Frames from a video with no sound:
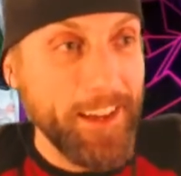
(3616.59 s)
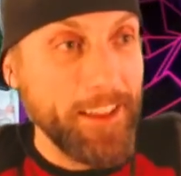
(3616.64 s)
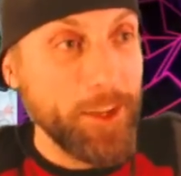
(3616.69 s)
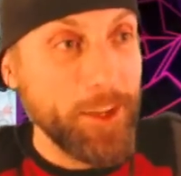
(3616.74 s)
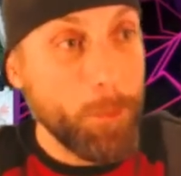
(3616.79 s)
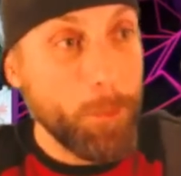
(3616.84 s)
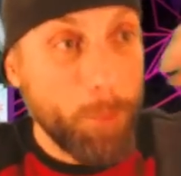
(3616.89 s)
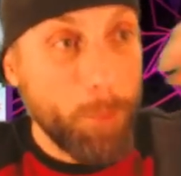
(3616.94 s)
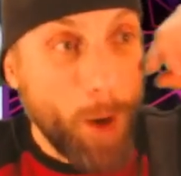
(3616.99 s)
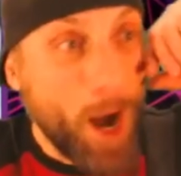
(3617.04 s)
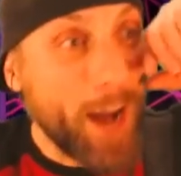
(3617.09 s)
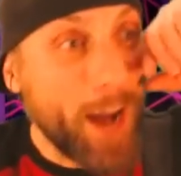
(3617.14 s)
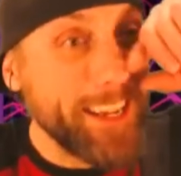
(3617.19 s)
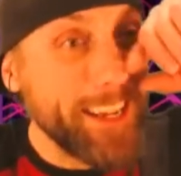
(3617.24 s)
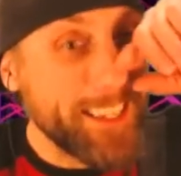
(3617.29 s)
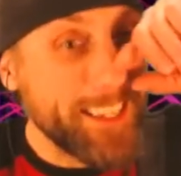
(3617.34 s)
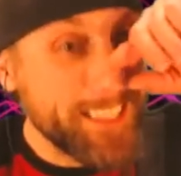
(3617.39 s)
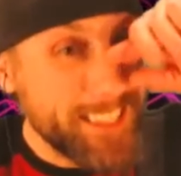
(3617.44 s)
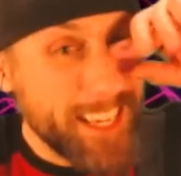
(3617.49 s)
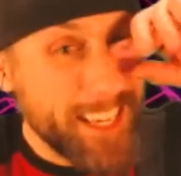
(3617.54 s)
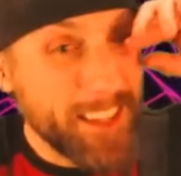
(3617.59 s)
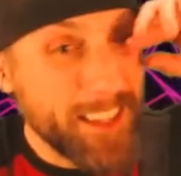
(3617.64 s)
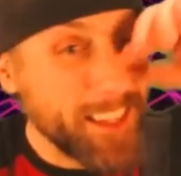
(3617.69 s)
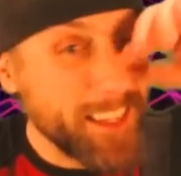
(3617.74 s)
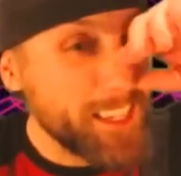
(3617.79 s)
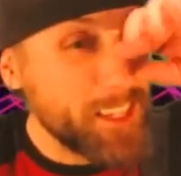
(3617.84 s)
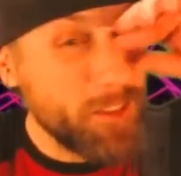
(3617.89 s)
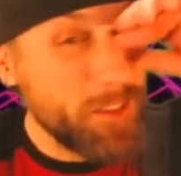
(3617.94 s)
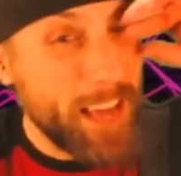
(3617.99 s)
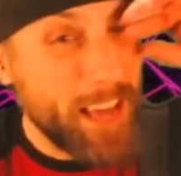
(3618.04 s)
Your body is
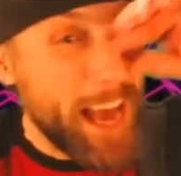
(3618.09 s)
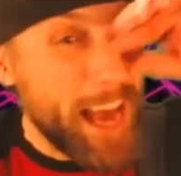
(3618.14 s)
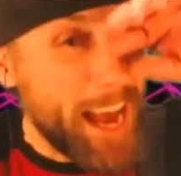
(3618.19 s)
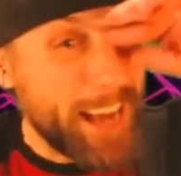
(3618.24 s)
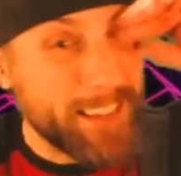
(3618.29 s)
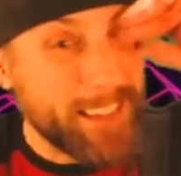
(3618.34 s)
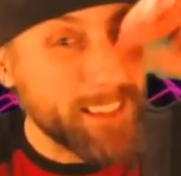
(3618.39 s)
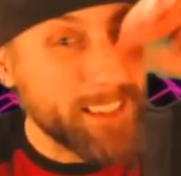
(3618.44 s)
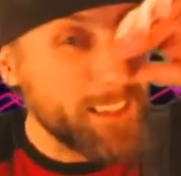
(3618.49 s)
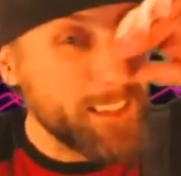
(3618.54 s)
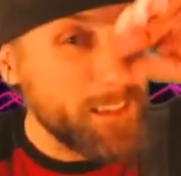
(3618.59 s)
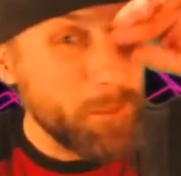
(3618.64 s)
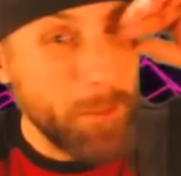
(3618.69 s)
telling you that.